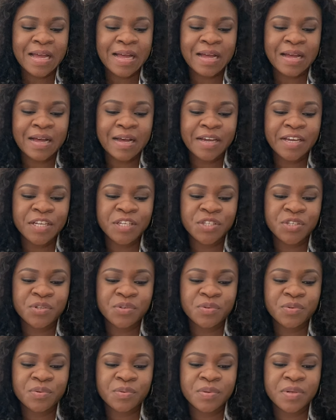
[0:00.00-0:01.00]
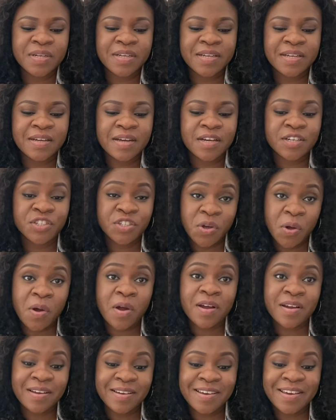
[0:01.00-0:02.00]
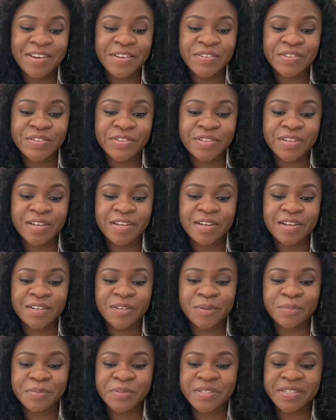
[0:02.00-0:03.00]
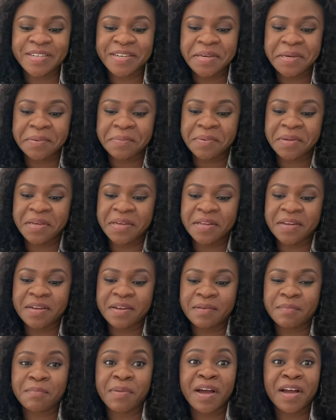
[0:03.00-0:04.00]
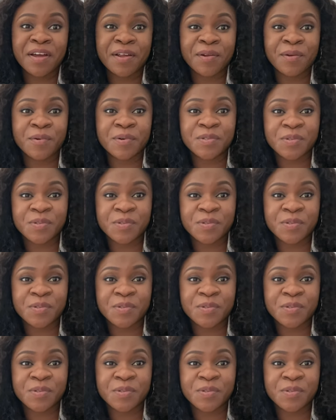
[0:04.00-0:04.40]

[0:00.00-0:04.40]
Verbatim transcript: uh, into Ashok his uh, adopted name in Bangalore.